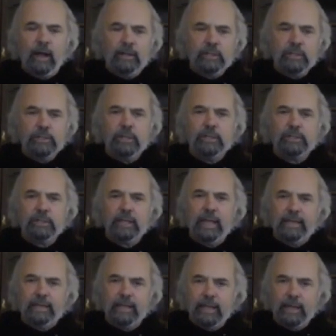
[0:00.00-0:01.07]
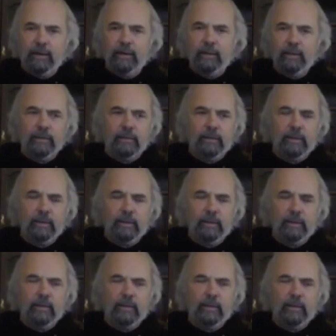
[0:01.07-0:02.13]
Consciousness can carry
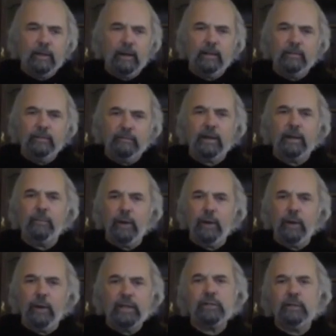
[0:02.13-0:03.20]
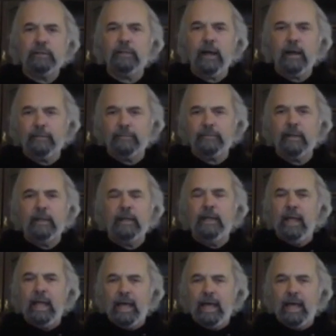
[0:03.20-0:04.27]
the vibration of love
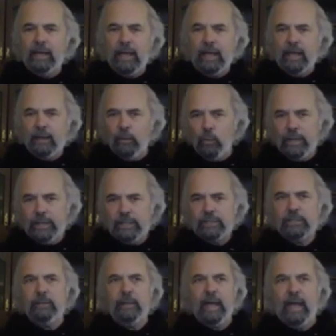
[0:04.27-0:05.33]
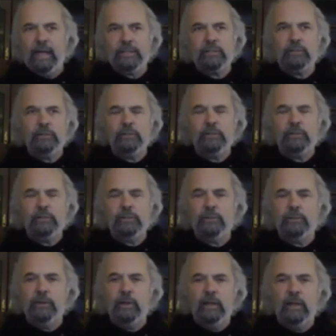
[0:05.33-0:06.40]
and a wisdom as to
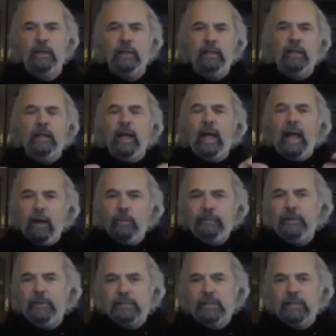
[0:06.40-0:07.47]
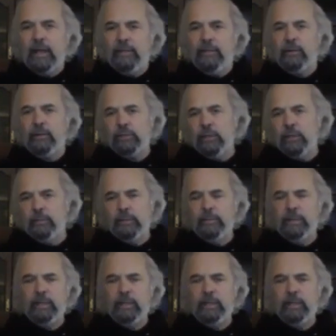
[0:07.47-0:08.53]
how we fit together as
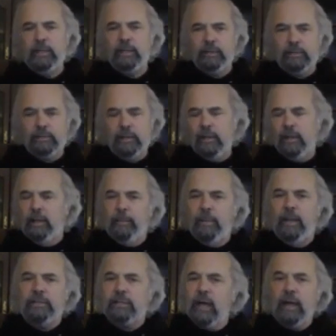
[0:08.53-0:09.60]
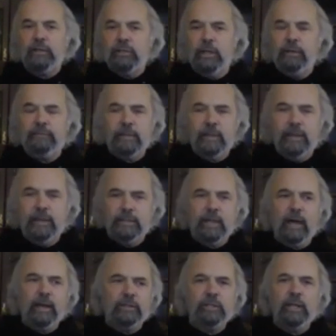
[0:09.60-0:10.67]
human beings. But it's got to shift
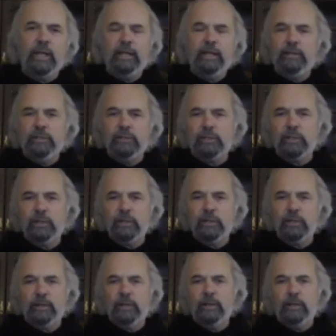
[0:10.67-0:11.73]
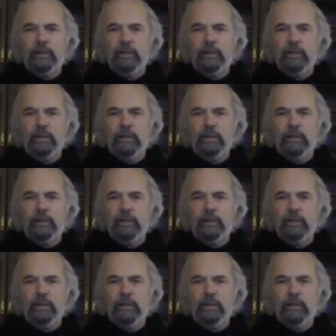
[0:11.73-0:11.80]
and it's got to change.